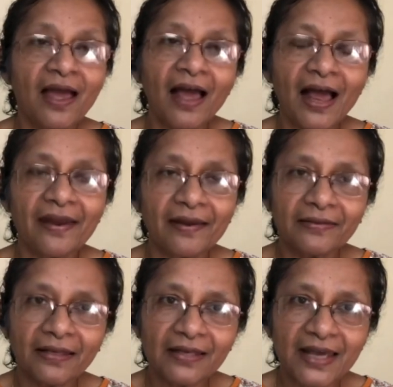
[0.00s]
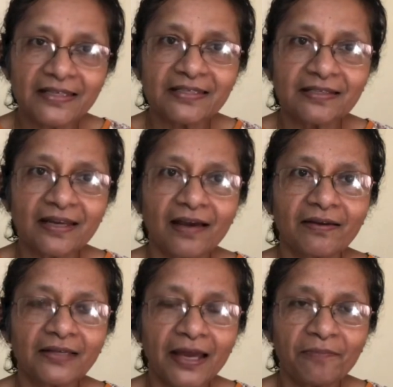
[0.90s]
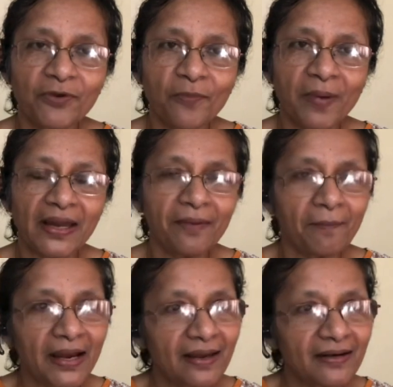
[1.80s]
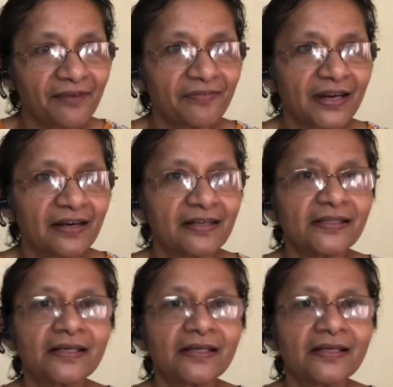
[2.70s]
and the next uh, time you buy buy a different